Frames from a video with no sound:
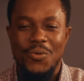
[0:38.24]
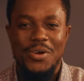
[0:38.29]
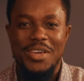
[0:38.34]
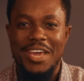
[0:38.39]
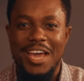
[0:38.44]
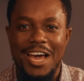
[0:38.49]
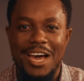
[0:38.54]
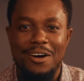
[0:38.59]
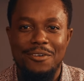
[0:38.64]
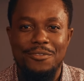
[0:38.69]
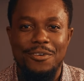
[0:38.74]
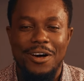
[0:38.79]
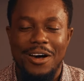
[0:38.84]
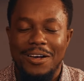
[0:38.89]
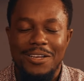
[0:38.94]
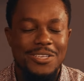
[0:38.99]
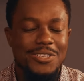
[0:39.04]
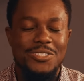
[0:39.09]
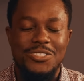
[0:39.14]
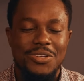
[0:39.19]
we have
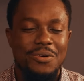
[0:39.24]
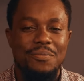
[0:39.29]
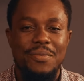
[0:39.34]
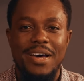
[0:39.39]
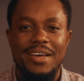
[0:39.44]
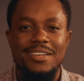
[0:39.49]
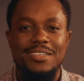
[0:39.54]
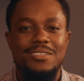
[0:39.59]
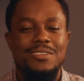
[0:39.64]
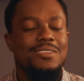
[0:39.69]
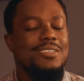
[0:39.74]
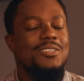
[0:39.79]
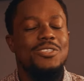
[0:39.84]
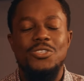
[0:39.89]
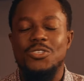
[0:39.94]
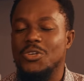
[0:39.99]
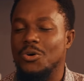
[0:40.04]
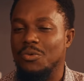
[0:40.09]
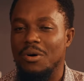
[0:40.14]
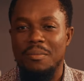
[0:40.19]
somebody
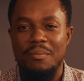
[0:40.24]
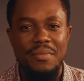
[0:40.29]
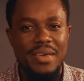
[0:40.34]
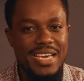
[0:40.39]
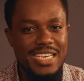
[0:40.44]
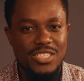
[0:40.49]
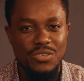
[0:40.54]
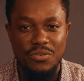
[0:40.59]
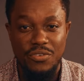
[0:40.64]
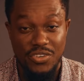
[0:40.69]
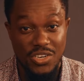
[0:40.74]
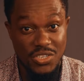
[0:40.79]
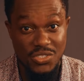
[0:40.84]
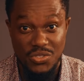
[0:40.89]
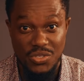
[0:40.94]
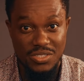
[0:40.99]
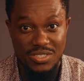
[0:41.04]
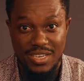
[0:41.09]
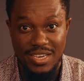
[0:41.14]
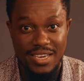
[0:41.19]
so amazing with us
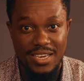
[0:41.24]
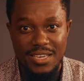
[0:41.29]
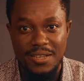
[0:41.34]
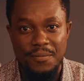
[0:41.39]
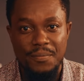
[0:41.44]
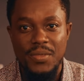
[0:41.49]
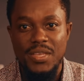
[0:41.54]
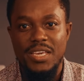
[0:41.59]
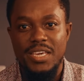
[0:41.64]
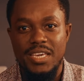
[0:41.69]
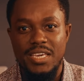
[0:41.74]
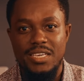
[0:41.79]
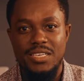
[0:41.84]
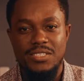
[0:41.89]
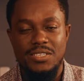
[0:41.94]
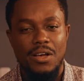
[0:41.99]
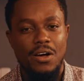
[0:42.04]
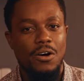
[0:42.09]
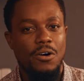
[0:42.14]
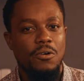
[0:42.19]
today.
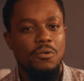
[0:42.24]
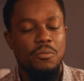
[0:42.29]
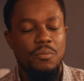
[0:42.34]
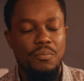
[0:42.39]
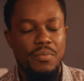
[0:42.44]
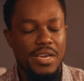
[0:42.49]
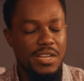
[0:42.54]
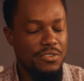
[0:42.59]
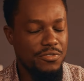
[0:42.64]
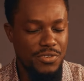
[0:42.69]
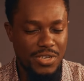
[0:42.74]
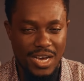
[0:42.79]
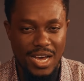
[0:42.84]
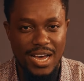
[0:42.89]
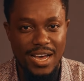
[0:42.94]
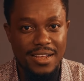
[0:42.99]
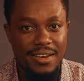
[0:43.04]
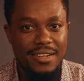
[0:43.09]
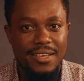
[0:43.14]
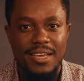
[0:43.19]
He's a man of
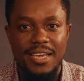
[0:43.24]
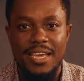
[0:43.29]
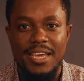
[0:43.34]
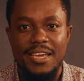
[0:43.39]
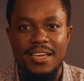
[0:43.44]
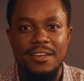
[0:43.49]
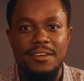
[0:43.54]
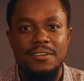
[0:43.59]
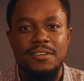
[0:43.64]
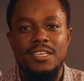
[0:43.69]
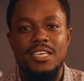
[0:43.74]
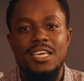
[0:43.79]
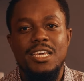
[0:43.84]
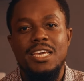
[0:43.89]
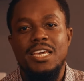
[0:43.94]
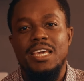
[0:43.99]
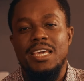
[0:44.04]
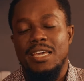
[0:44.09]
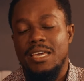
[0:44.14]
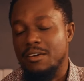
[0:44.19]
God, and
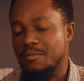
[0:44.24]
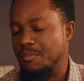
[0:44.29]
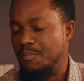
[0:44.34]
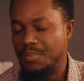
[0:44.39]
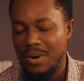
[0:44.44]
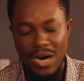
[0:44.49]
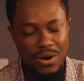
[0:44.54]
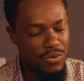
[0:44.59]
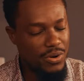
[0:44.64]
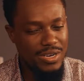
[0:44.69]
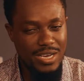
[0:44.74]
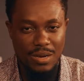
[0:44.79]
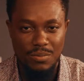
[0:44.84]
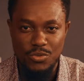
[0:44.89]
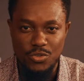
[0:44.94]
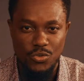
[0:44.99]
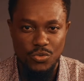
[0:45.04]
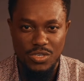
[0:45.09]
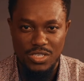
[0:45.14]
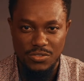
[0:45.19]
his power
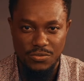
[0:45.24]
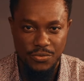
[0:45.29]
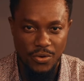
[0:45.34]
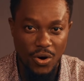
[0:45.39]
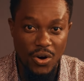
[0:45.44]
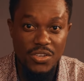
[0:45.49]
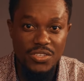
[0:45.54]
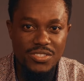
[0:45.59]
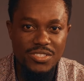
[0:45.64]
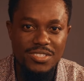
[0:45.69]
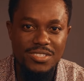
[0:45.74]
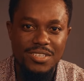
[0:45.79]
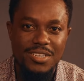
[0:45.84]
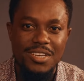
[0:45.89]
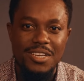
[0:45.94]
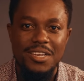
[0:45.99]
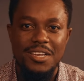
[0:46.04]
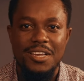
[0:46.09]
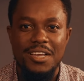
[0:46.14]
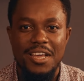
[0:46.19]
comes through his voice,
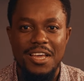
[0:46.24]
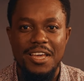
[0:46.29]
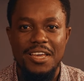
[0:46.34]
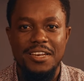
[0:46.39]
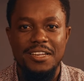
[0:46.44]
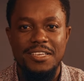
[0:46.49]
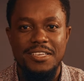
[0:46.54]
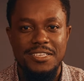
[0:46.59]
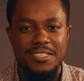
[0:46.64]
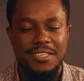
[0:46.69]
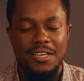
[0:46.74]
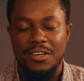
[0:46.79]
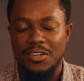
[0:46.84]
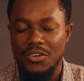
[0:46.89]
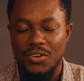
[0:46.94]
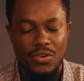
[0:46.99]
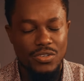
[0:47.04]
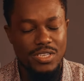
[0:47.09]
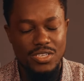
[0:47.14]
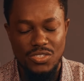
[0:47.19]
and he's
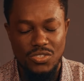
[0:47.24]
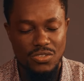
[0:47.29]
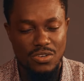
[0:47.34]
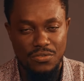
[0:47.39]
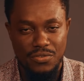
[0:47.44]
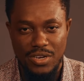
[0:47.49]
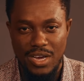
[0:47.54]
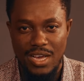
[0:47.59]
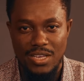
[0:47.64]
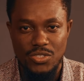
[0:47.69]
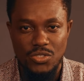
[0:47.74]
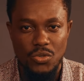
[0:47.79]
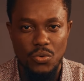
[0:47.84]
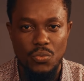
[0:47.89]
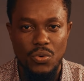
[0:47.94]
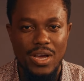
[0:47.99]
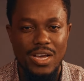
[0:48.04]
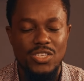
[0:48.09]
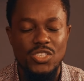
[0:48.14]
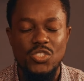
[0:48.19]
another son of God. So
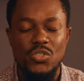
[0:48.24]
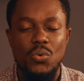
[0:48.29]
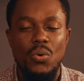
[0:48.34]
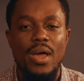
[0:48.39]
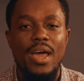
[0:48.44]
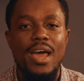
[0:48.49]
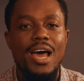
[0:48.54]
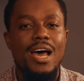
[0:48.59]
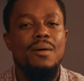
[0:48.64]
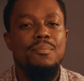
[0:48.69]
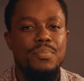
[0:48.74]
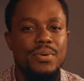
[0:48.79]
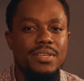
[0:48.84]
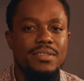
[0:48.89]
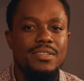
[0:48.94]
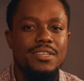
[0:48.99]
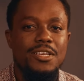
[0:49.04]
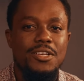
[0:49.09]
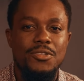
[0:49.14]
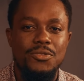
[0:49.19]
we are so
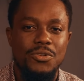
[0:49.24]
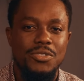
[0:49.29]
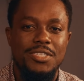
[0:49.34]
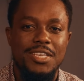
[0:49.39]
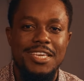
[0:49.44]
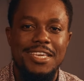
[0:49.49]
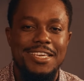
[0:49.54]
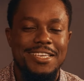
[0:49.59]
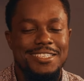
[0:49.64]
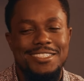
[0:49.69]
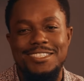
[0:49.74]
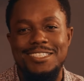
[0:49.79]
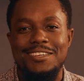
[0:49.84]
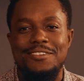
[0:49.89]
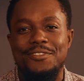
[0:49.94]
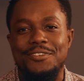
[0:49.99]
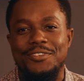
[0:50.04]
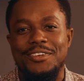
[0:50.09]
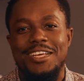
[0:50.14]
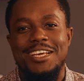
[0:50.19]
happy today. You can
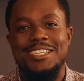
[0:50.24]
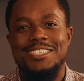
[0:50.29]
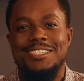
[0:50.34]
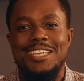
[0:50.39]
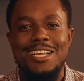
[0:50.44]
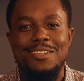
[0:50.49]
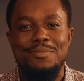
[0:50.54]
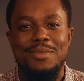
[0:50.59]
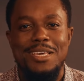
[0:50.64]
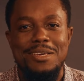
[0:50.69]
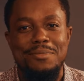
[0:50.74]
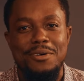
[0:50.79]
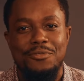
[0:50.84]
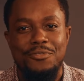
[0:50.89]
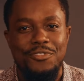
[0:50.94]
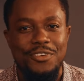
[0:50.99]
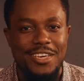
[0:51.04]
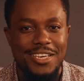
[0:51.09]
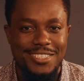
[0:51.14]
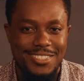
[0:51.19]
see the excitement in my
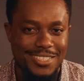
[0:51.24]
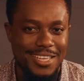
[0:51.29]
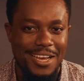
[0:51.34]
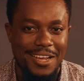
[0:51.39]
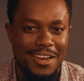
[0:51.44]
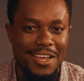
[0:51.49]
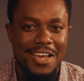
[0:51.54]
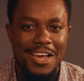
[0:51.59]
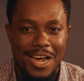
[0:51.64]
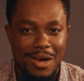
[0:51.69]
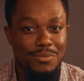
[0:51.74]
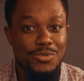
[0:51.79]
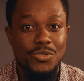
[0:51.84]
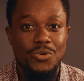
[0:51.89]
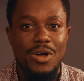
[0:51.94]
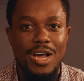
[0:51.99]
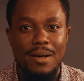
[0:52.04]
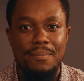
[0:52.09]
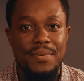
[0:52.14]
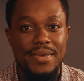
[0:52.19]
face that I'm so
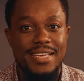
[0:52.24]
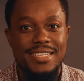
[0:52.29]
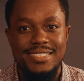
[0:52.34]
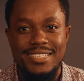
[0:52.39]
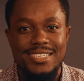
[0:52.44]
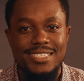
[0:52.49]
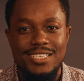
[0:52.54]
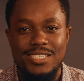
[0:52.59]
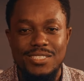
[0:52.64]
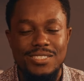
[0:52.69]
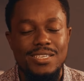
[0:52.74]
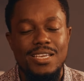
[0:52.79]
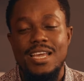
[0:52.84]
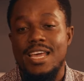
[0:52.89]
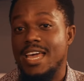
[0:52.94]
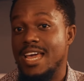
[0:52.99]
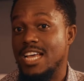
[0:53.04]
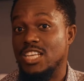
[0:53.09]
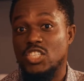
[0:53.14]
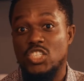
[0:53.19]
happy, and this is
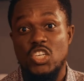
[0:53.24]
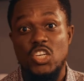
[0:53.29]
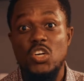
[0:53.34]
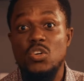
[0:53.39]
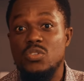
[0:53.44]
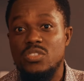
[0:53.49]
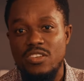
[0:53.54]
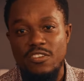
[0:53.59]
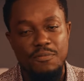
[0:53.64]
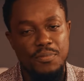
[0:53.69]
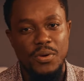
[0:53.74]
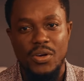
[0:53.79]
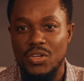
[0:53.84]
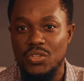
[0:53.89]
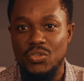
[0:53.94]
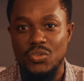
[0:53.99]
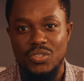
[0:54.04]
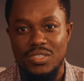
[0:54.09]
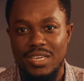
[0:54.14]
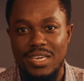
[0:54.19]
exclusive because
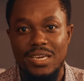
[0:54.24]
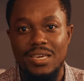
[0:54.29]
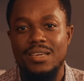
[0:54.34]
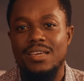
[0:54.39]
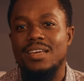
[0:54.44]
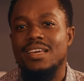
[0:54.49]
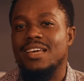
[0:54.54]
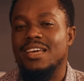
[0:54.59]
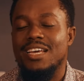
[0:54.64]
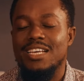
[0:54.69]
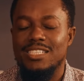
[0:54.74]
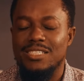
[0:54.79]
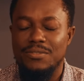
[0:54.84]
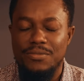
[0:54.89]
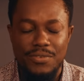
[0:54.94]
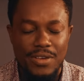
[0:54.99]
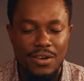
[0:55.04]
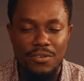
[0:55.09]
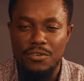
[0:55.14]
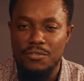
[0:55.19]
today is
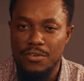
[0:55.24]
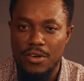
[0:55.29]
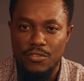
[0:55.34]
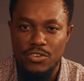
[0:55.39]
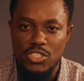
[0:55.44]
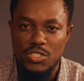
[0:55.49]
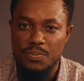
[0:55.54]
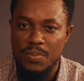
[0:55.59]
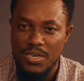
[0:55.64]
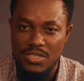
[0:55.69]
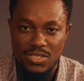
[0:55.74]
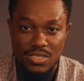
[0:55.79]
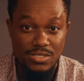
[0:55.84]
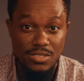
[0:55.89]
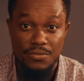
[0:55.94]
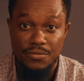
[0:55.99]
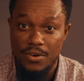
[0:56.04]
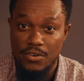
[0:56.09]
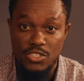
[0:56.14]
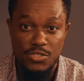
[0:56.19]
very, very special. It's
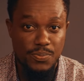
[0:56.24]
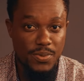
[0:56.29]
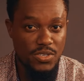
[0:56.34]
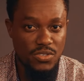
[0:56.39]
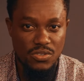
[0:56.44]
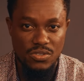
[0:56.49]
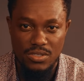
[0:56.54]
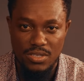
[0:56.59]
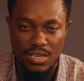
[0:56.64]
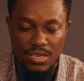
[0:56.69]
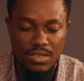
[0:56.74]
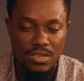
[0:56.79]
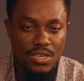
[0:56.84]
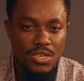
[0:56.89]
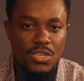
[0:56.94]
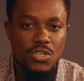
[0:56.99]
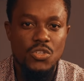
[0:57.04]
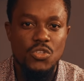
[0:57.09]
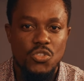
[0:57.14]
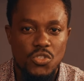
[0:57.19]
a very special day.
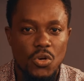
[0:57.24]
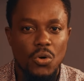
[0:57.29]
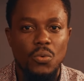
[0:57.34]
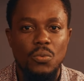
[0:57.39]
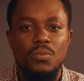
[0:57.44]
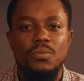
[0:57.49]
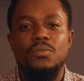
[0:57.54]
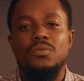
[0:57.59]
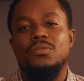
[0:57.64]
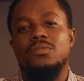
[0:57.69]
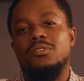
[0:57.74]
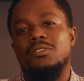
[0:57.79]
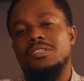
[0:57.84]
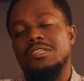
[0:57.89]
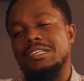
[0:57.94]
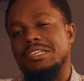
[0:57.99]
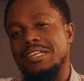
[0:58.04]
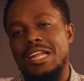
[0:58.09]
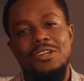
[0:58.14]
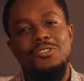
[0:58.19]
So,
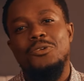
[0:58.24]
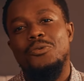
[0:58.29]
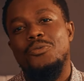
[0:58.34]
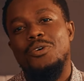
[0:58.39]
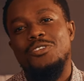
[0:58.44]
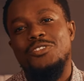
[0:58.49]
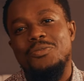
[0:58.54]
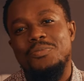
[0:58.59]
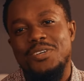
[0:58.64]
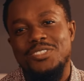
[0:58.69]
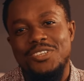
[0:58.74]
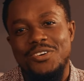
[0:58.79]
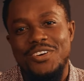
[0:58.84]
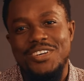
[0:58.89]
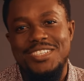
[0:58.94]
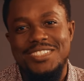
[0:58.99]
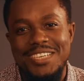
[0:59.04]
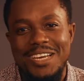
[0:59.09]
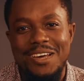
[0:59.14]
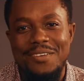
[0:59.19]
not to waste too much of
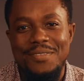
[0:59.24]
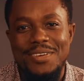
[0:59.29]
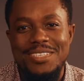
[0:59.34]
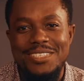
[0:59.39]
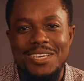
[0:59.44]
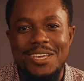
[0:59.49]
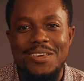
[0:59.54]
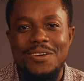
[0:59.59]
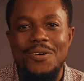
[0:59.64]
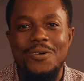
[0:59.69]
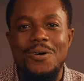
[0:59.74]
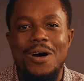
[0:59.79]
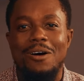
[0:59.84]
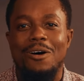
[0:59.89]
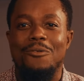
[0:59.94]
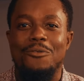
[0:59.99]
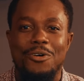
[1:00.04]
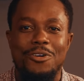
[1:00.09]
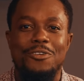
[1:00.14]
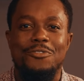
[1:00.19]
your time, I tell you who
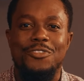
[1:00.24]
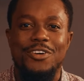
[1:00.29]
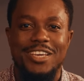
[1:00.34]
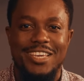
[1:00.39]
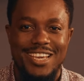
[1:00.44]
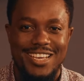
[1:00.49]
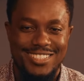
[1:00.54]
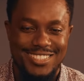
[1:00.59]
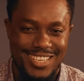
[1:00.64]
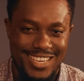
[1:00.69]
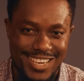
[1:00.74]
our wonderful guest